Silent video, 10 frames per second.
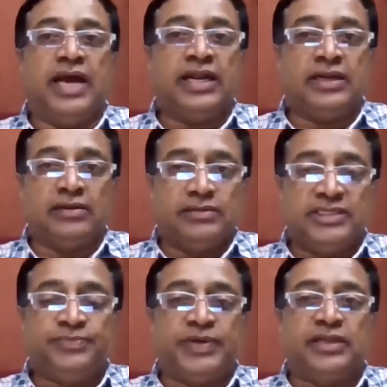
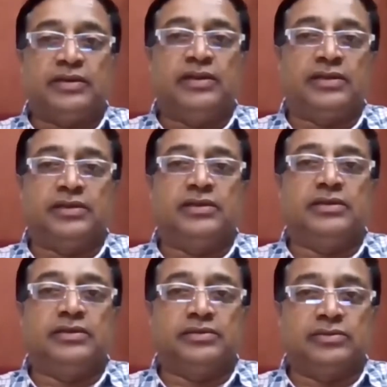This
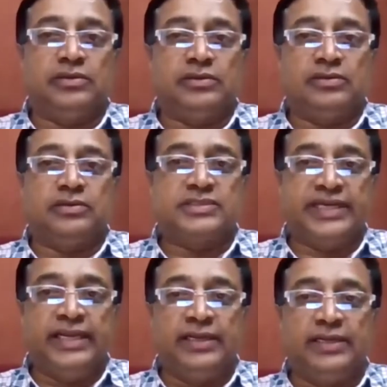particular
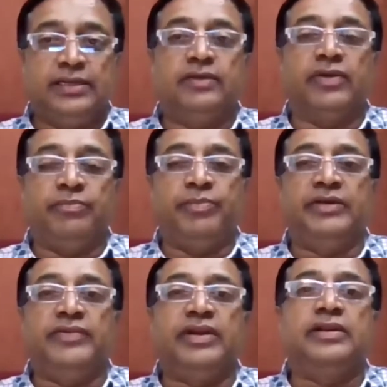skill
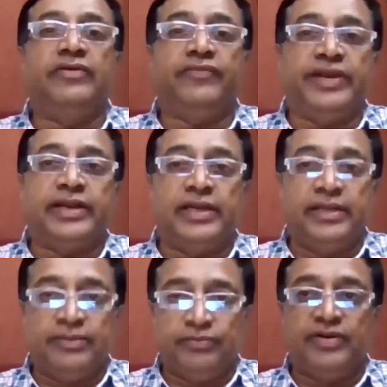development will
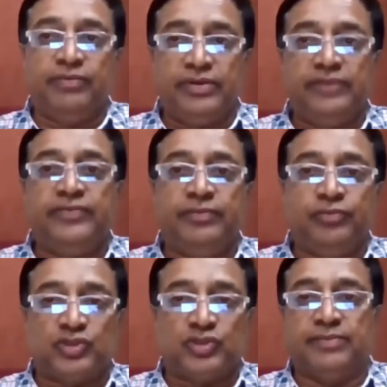definitely
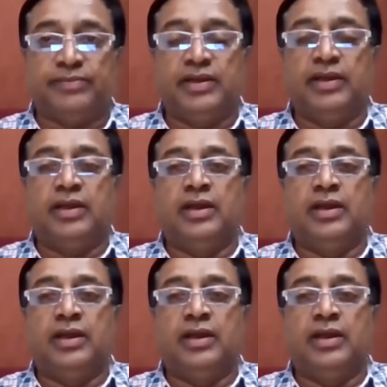boost up.